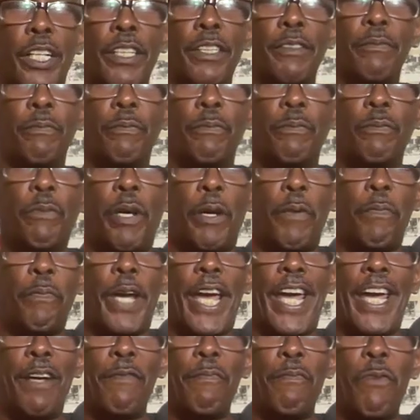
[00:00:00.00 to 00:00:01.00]
my
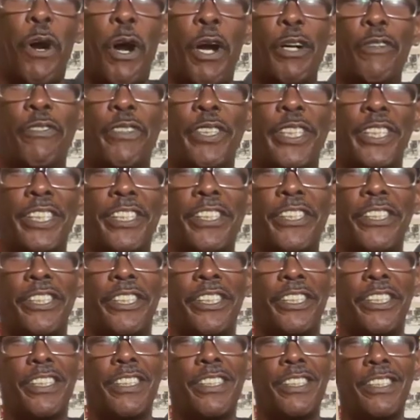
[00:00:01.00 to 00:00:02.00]
man Marvin
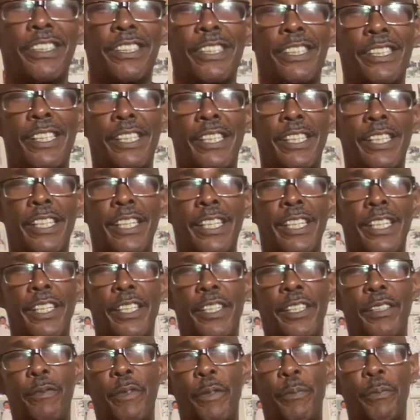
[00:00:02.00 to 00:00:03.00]
Cook.
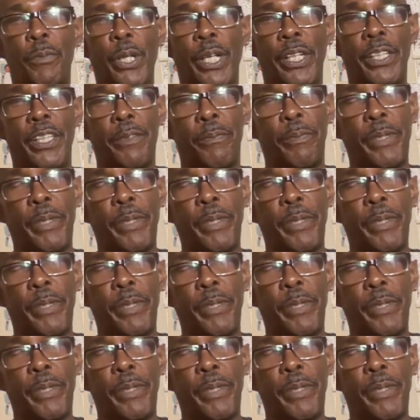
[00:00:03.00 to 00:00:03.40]
My brother